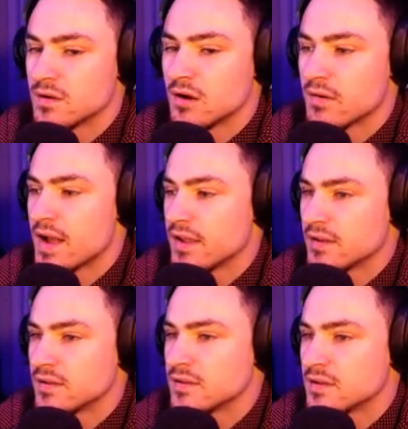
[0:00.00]
All right.
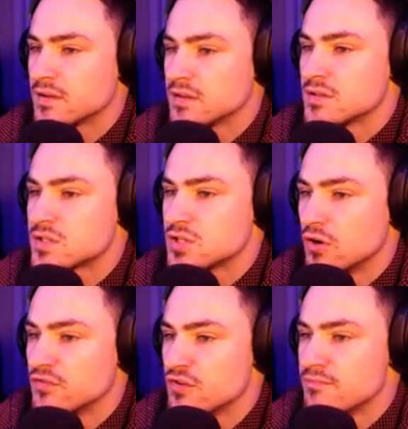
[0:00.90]
So
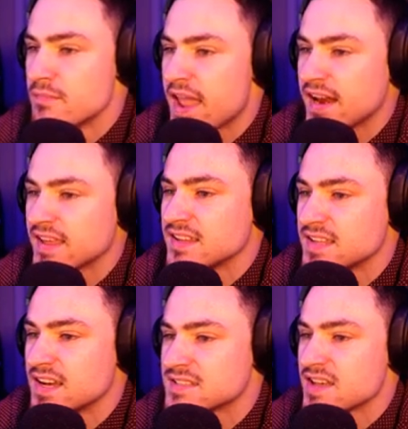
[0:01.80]
if you made it,
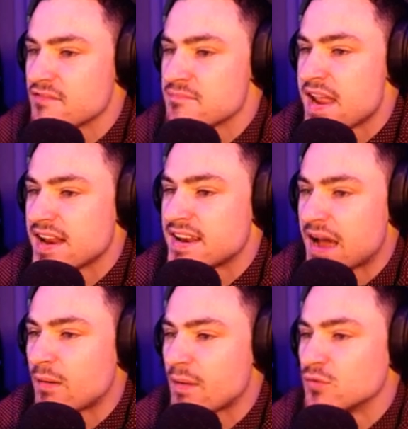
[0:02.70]
yes, I've made it.
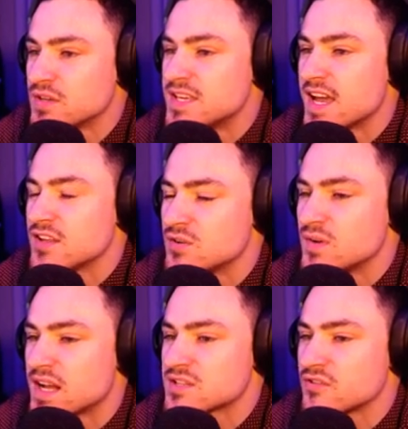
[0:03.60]
Now I will get you.
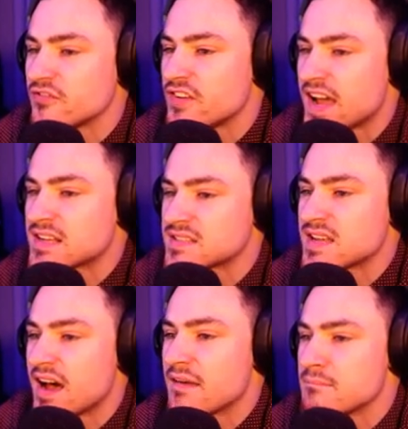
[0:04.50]
Not so fast.
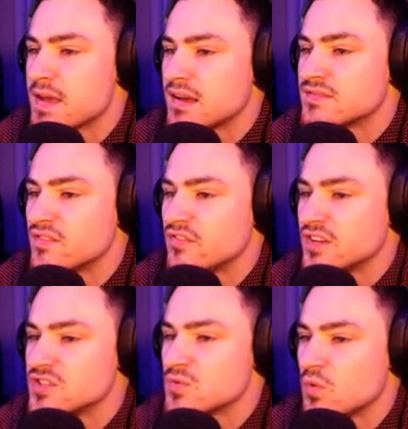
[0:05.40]
I may have
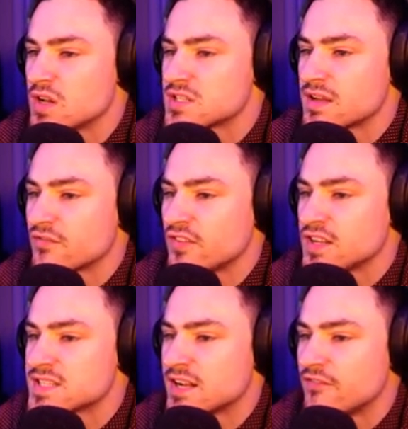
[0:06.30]
defeated you once. Not
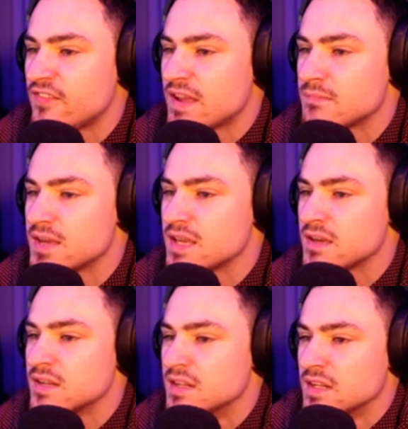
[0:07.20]
finished. Now fight me.
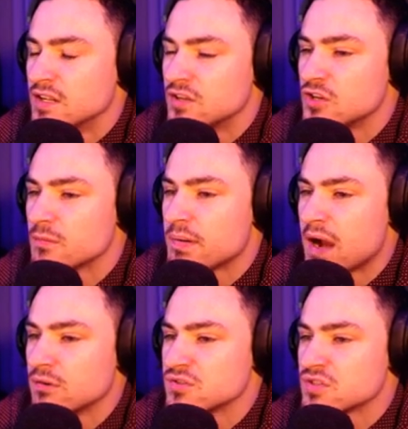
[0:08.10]
Your
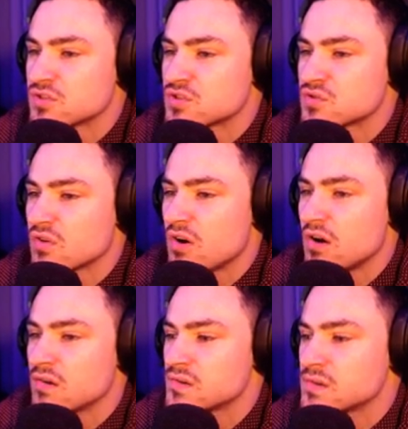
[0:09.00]
powers are strong.